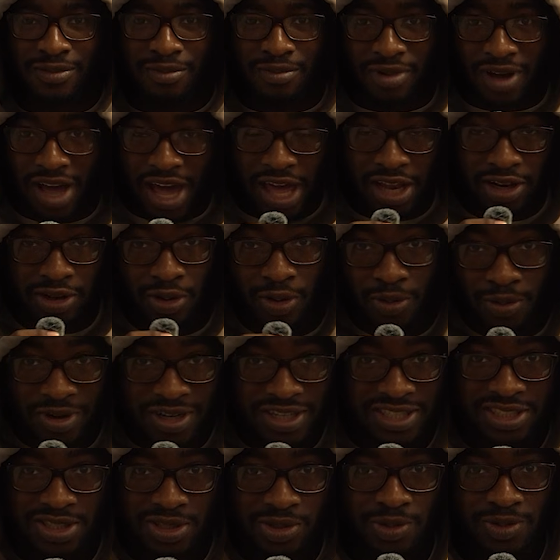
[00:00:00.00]
But I don't want
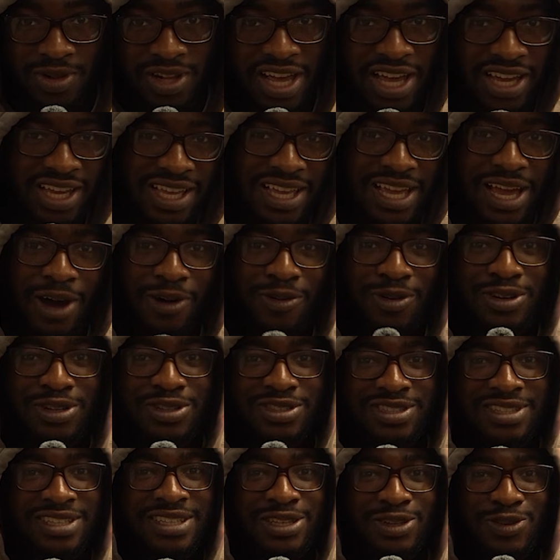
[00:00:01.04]
to see you lacking. I want to
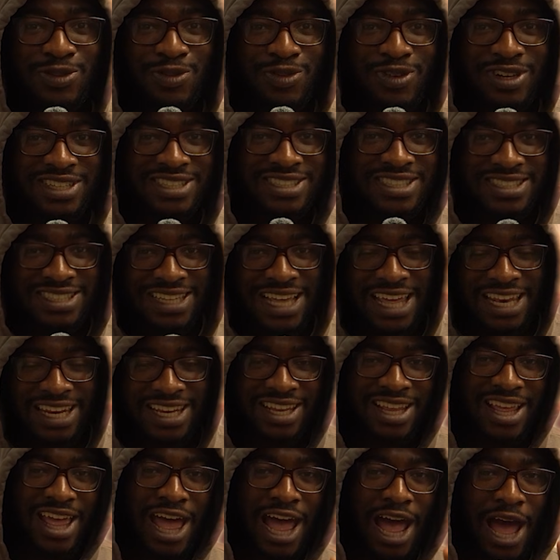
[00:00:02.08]
see you finish this edit.
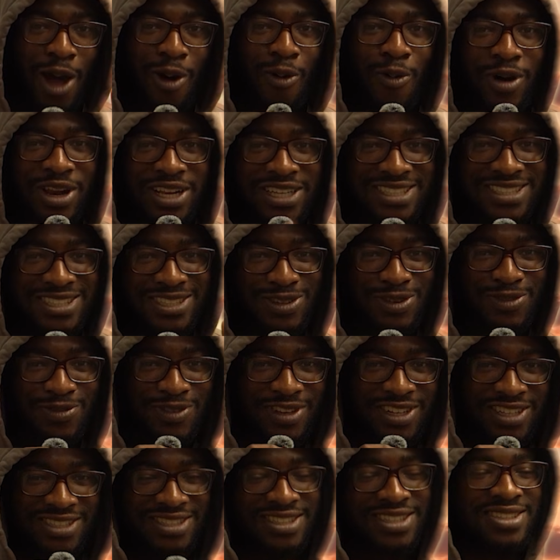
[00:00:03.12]
I want to see you
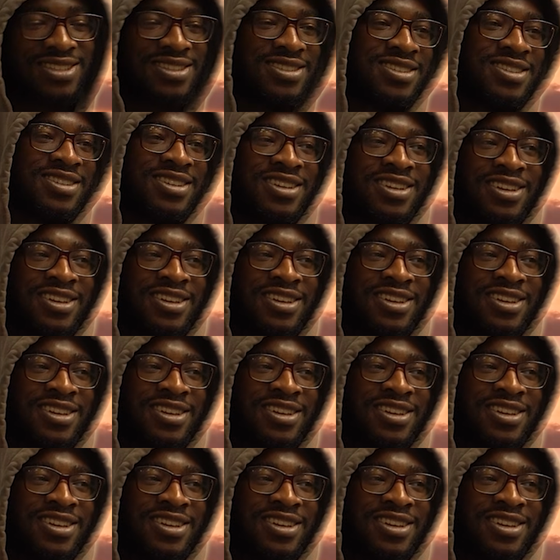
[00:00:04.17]
finish this.